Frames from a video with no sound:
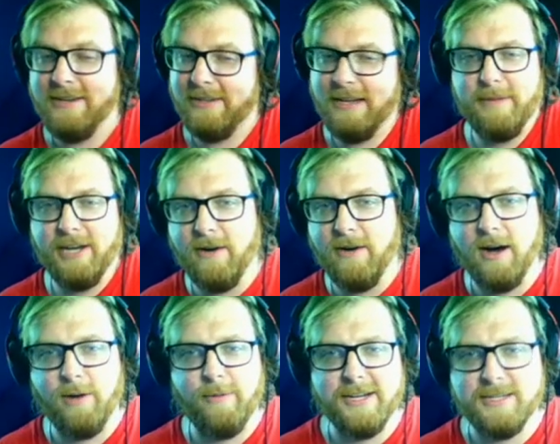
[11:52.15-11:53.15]
Let me know
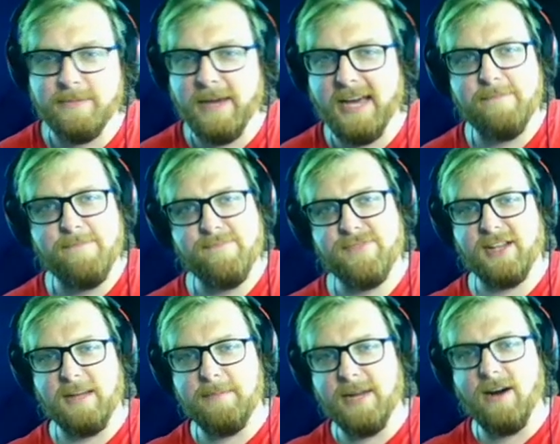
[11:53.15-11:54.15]
how it was, man.
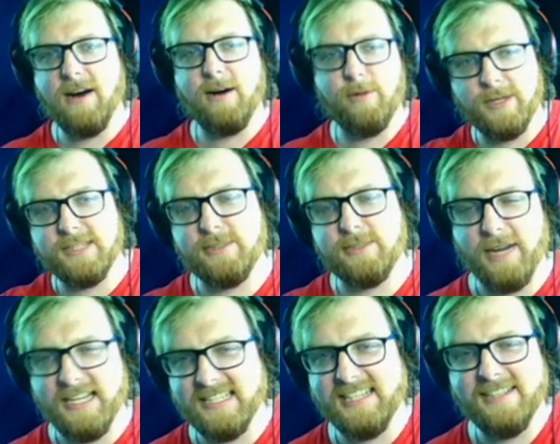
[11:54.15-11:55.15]
Let me know how it was
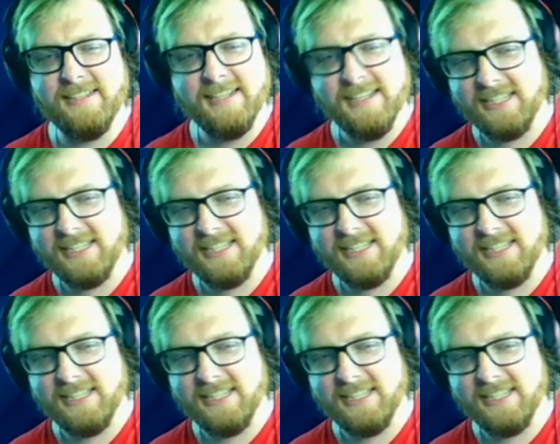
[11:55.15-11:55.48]
racing.